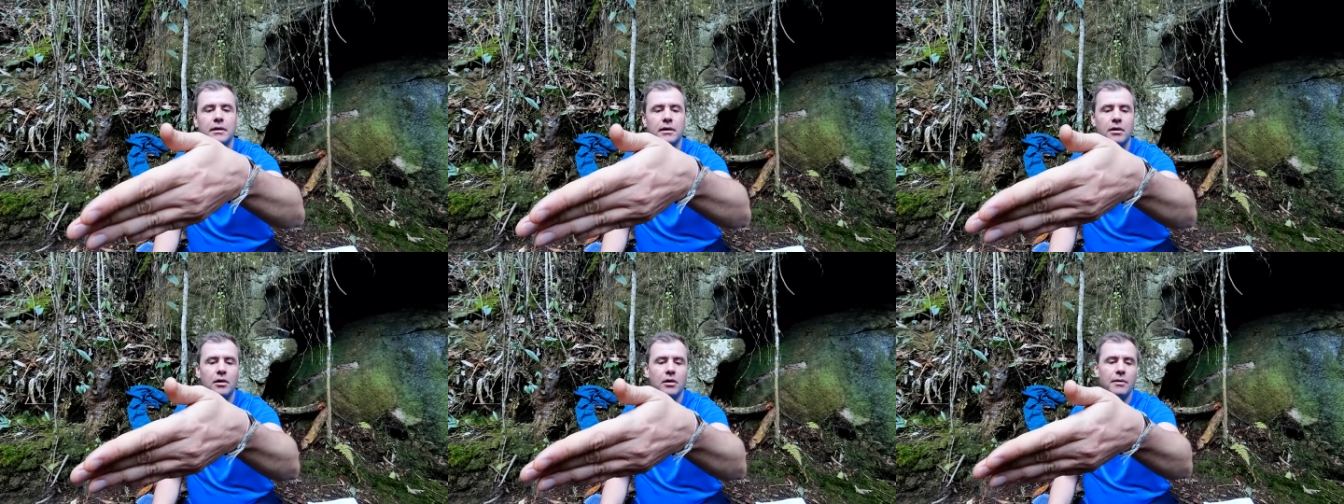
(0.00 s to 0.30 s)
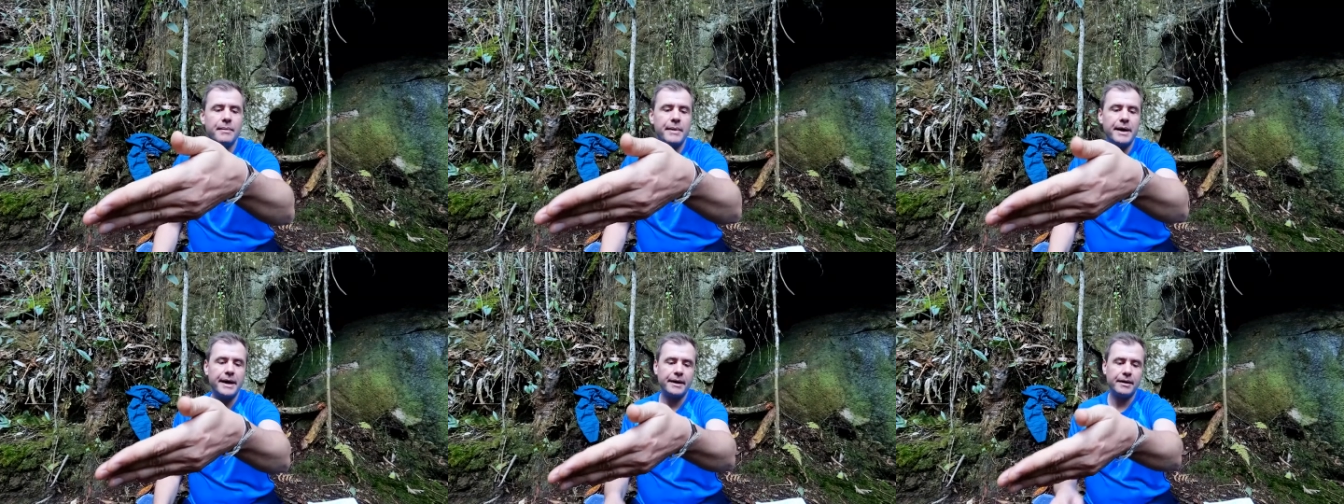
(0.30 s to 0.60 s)
Go
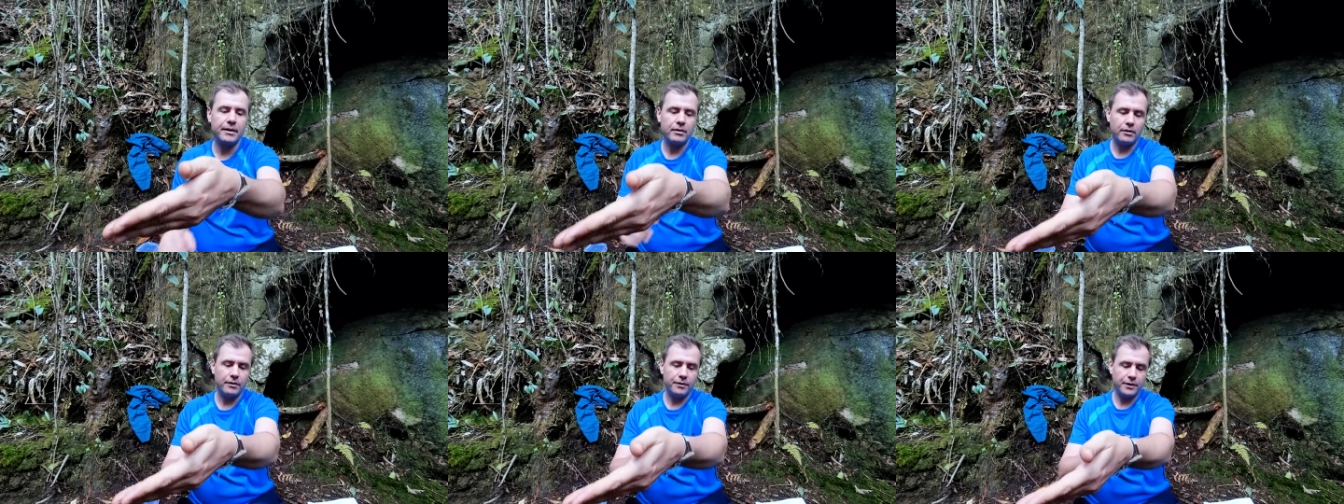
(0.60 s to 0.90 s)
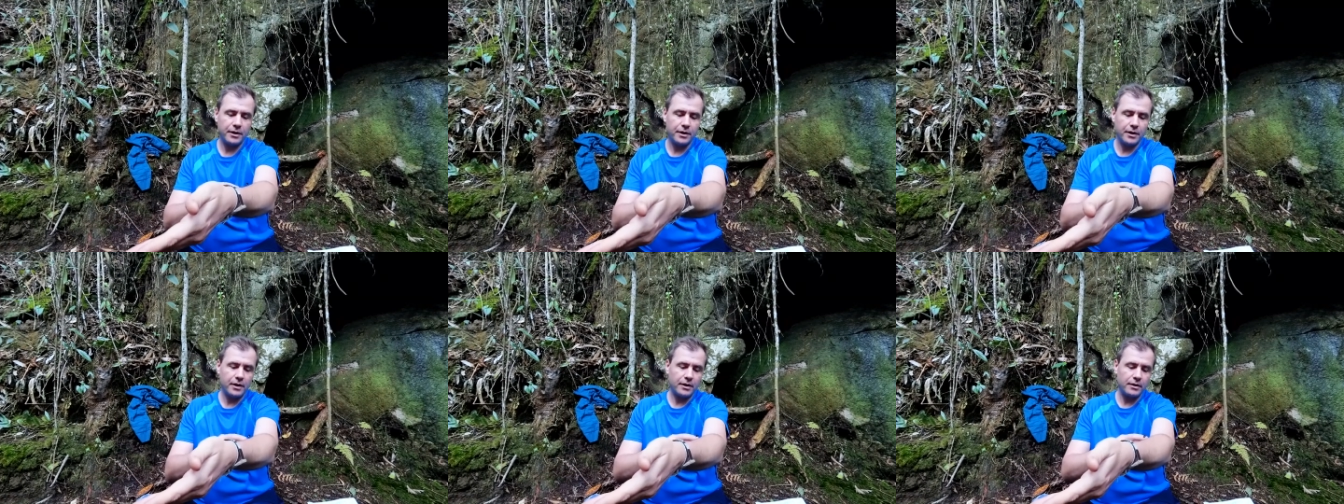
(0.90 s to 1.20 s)
on, mate, off
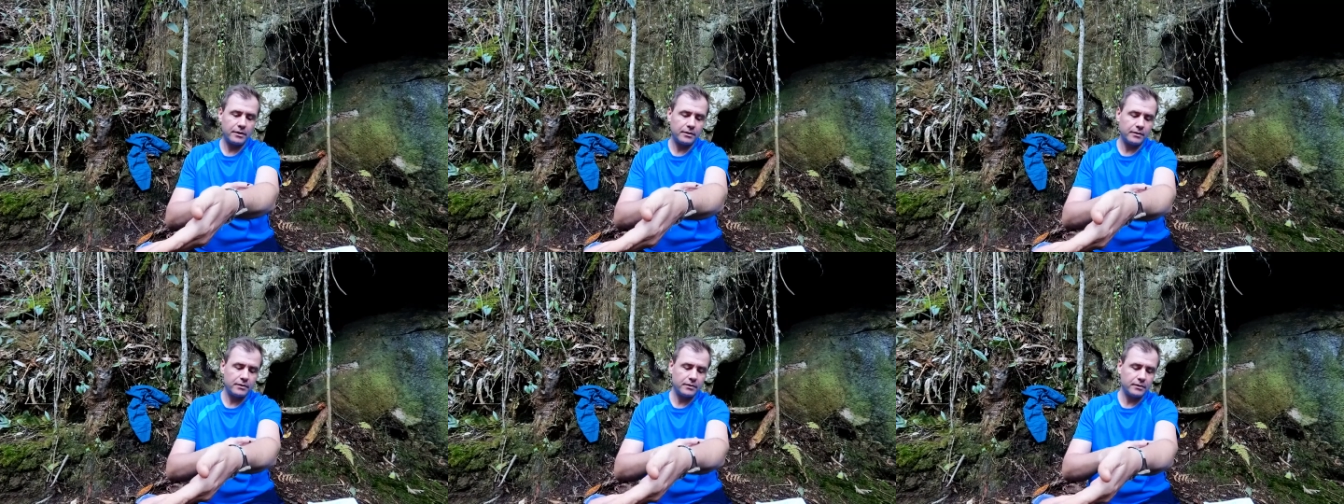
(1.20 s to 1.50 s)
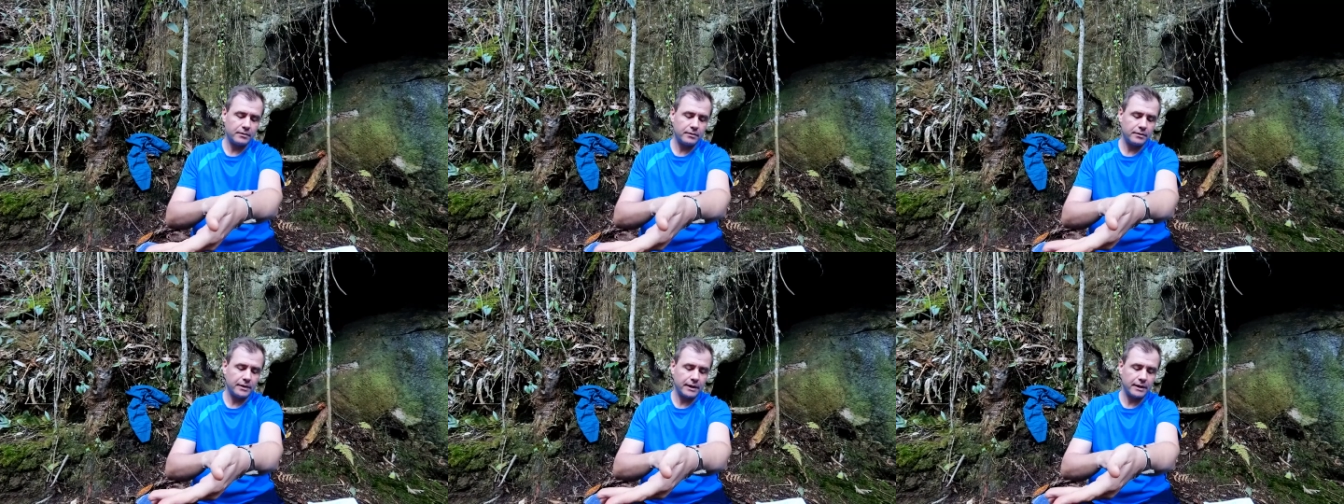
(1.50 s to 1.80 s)
you go.
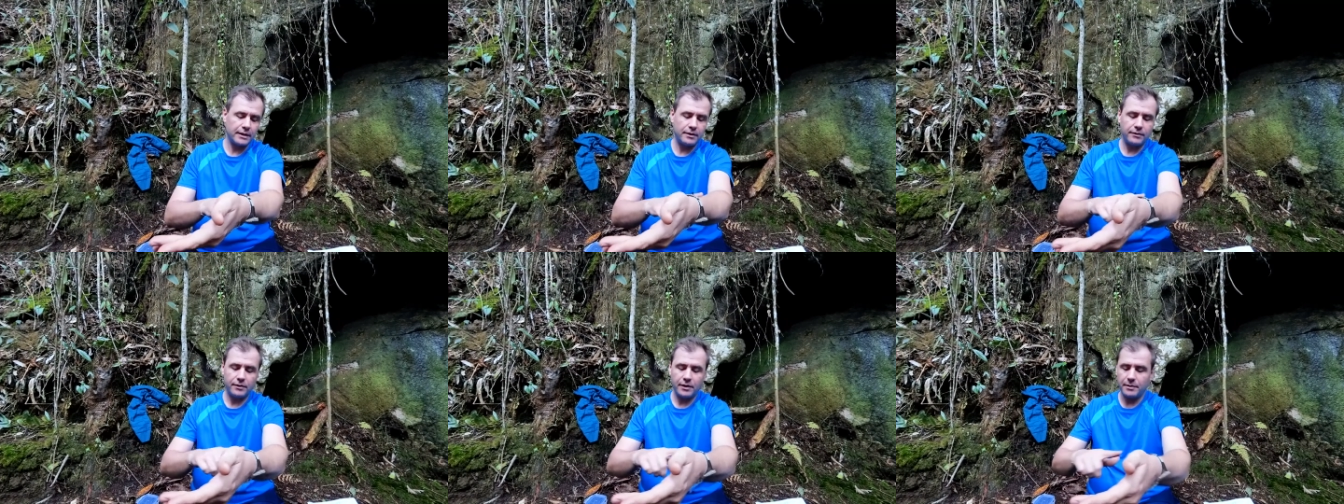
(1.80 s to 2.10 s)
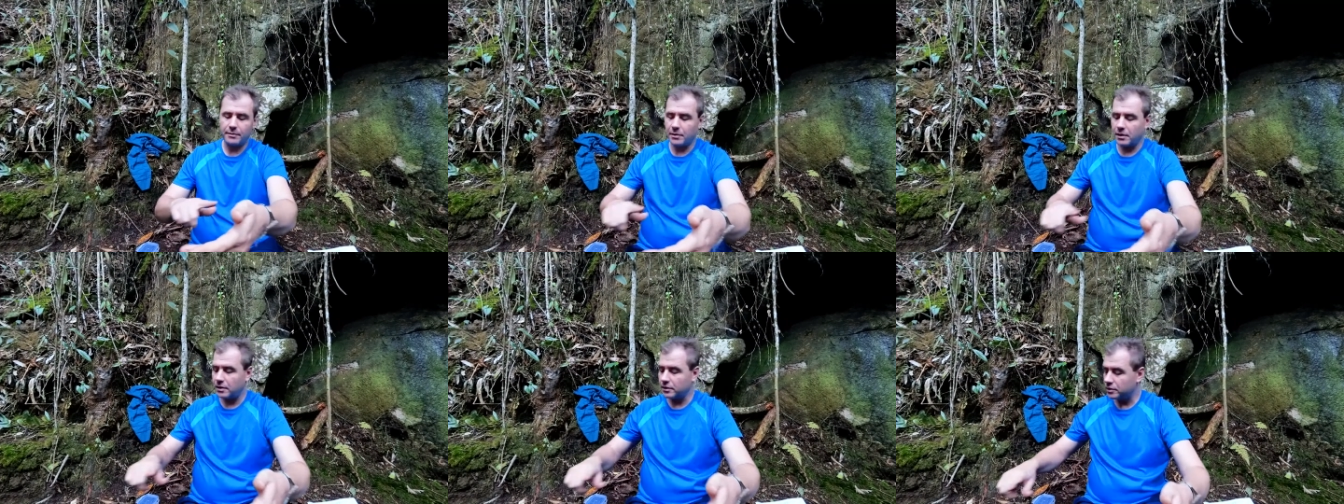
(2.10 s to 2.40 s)
Thank you very
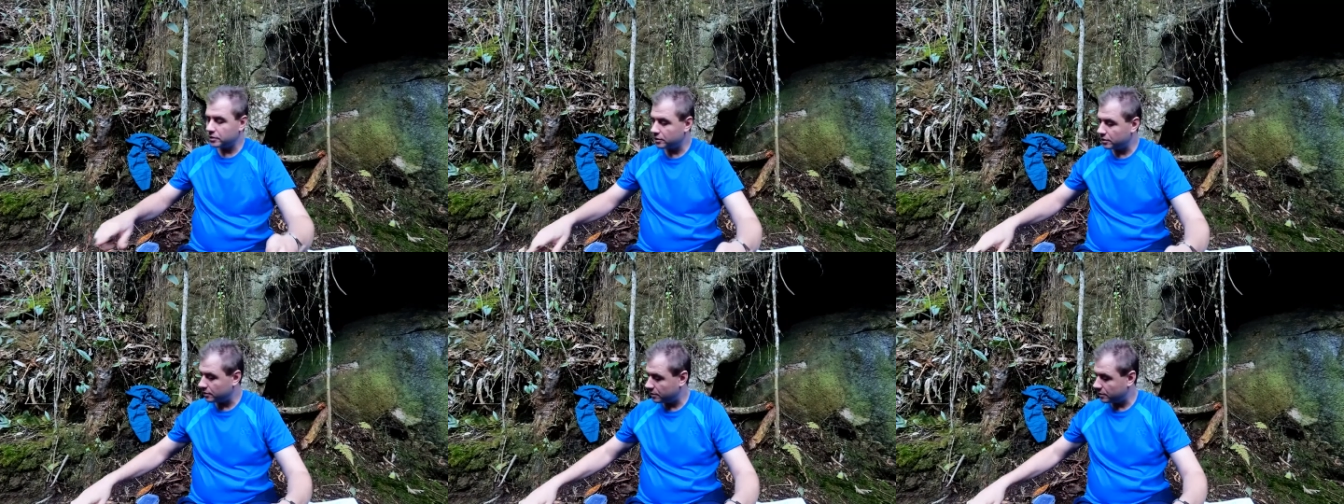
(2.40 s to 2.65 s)
much.